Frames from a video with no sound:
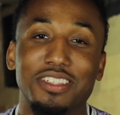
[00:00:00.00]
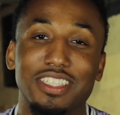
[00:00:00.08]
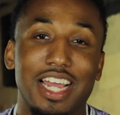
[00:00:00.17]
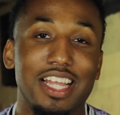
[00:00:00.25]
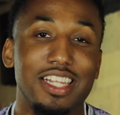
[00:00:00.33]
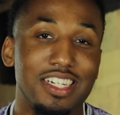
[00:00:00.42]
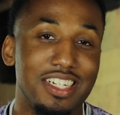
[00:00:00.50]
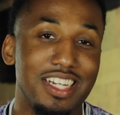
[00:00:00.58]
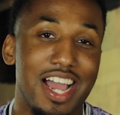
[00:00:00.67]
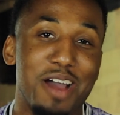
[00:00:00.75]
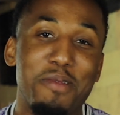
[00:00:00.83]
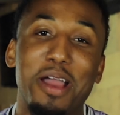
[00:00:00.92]
was like, look,
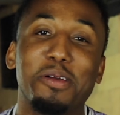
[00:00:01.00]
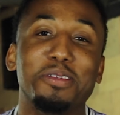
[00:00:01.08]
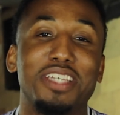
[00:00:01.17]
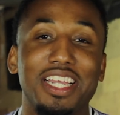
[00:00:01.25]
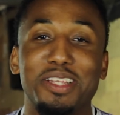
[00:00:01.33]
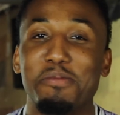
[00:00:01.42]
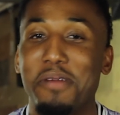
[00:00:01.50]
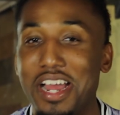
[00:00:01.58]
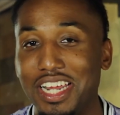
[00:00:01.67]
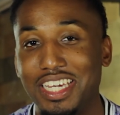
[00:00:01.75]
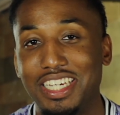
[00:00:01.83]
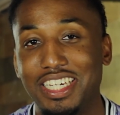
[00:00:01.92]
I'm not gonna take the
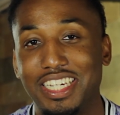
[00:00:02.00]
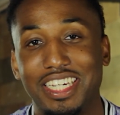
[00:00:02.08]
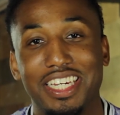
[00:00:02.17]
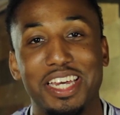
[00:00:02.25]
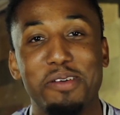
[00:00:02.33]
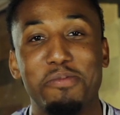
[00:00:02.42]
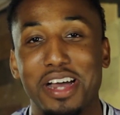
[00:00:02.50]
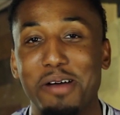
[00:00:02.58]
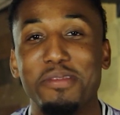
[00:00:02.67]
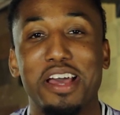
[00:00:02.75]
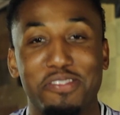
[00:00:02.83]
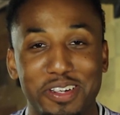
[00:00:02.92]
money, but
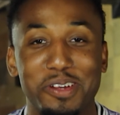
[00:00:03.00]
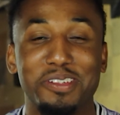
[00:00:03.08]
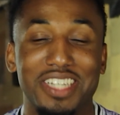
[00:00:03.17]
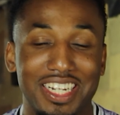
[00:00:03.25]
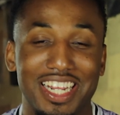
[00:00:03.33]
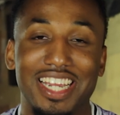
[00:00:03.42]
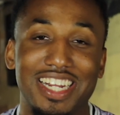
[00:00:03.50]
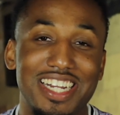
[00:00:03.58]
I'm definitely gonna take that